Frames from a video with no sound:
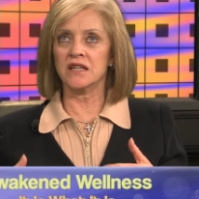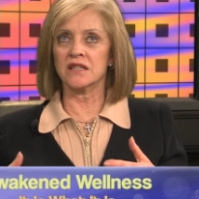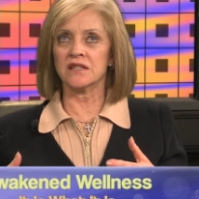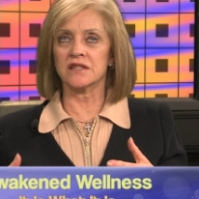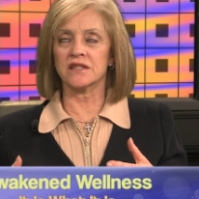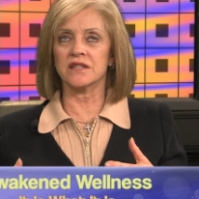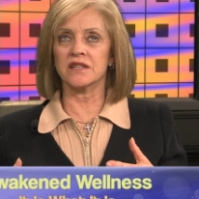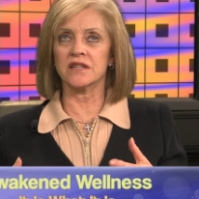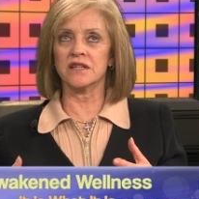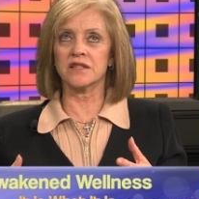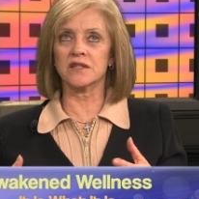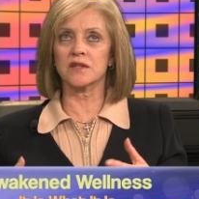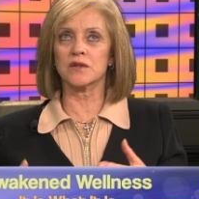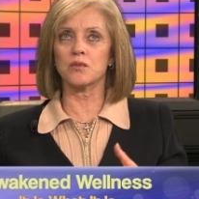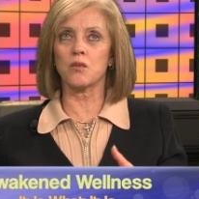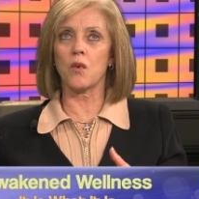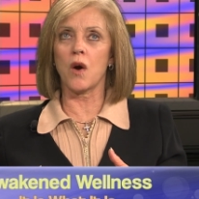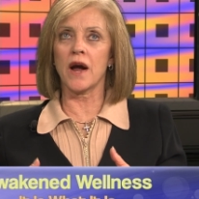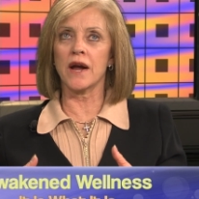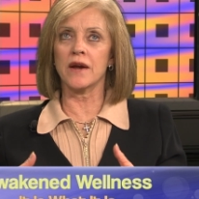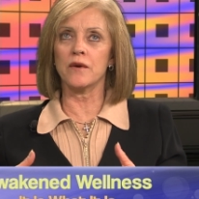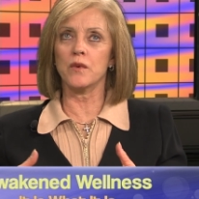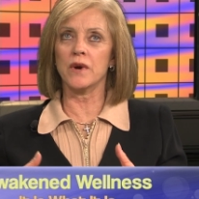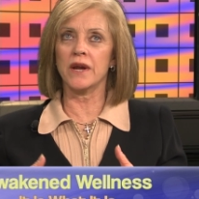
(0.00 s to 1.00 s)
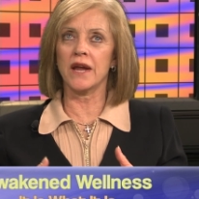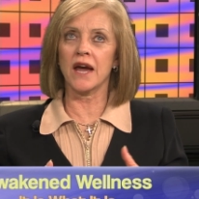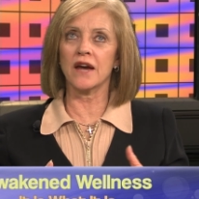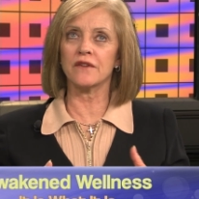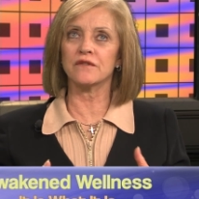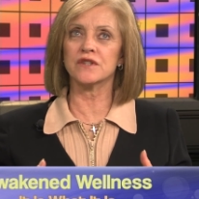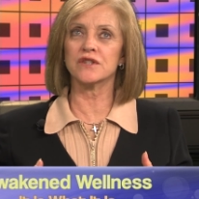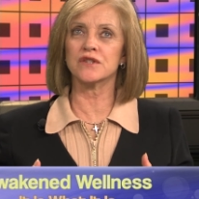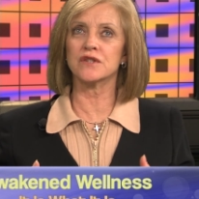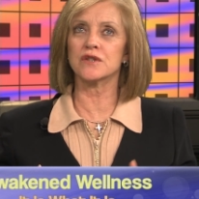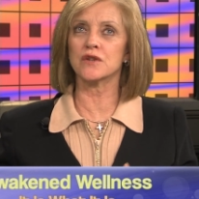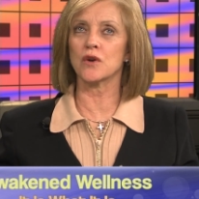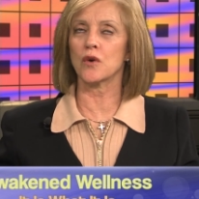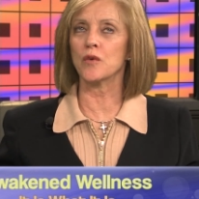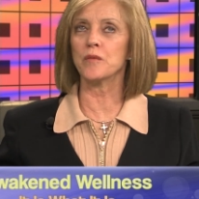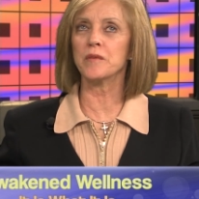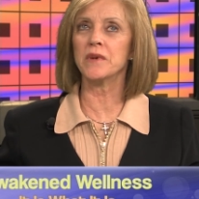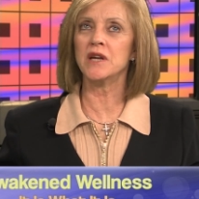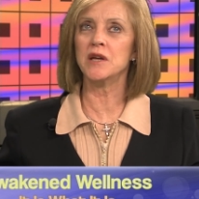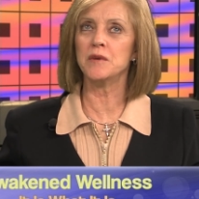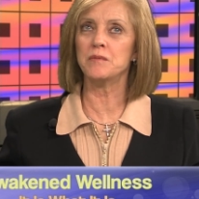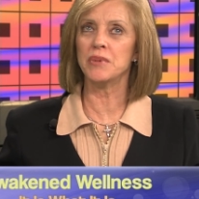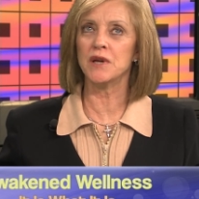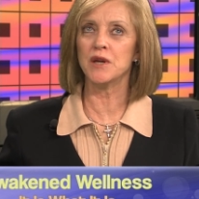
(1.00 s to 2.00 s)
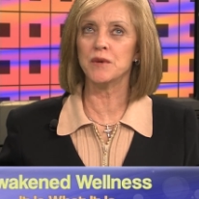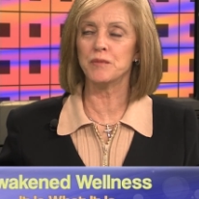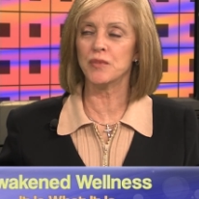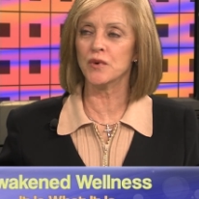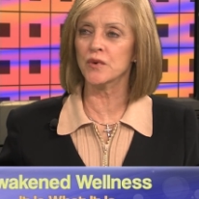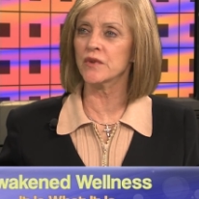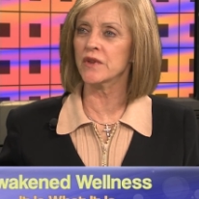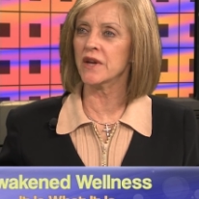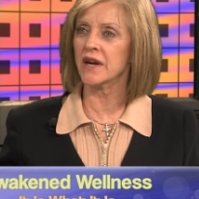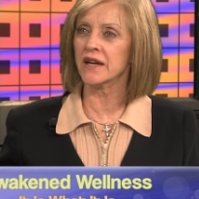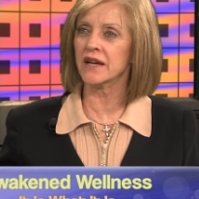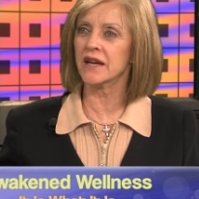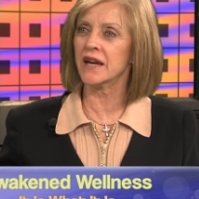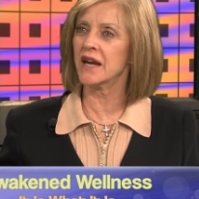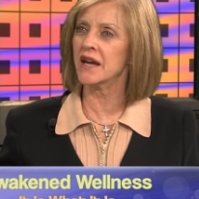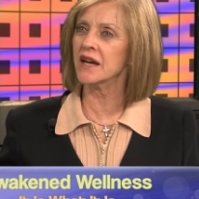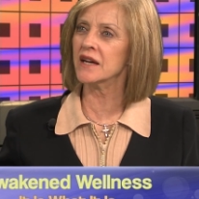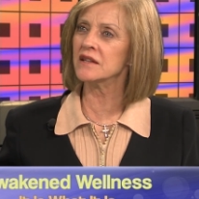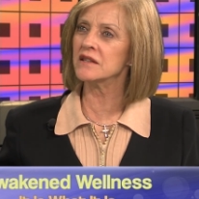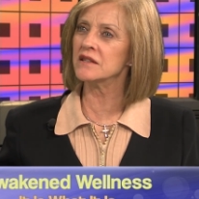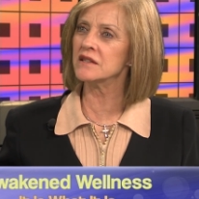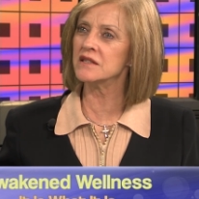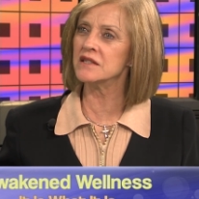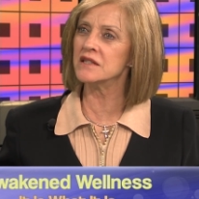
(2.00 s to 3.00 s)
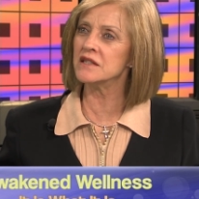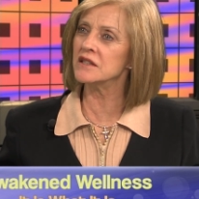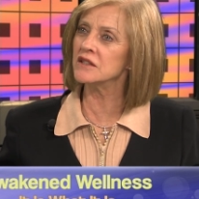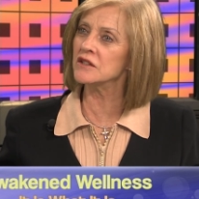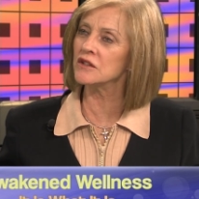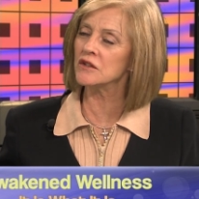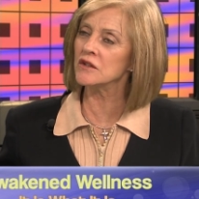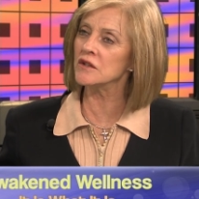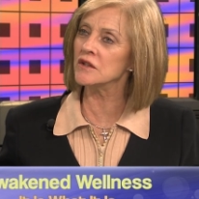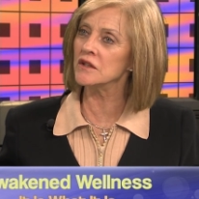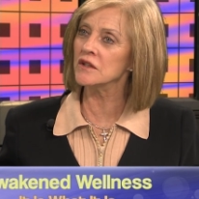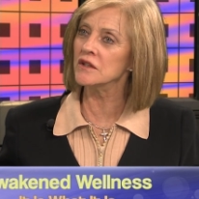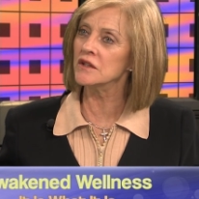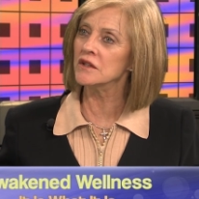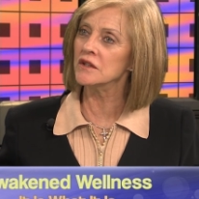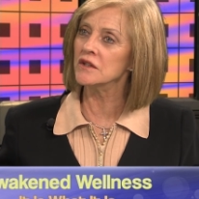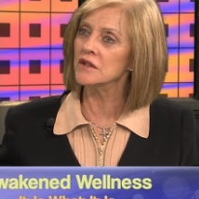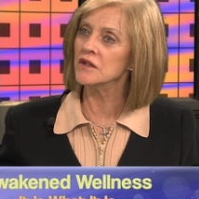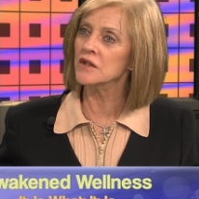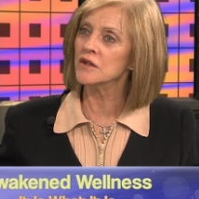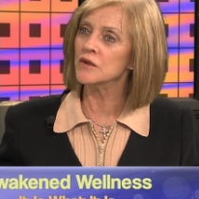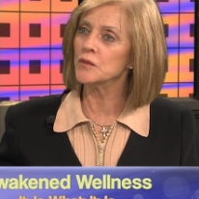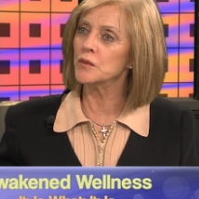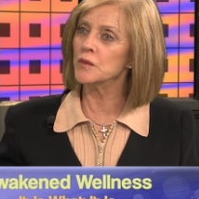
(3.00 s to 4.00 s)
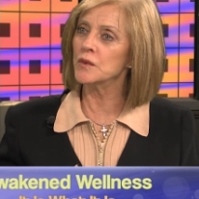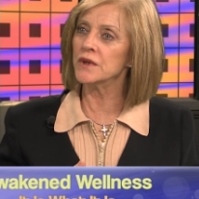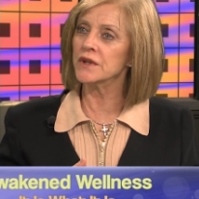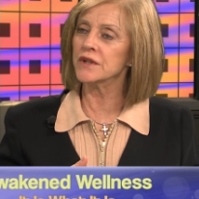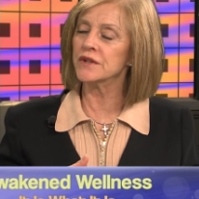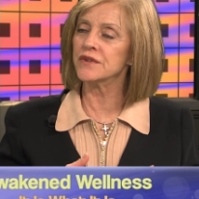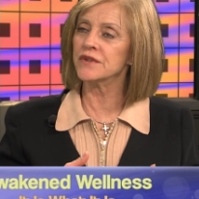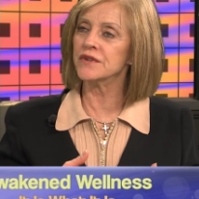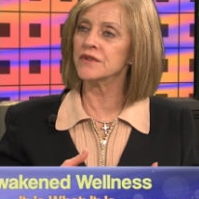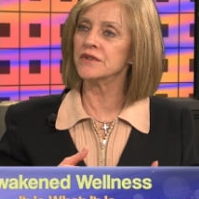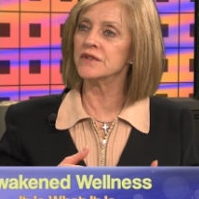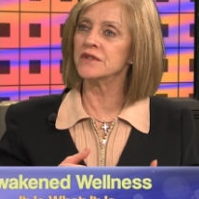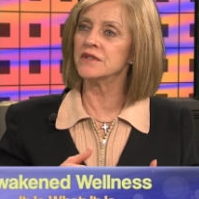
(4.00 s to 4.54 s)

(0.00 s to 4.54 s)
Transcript: Is this why we have so many people that can't deal with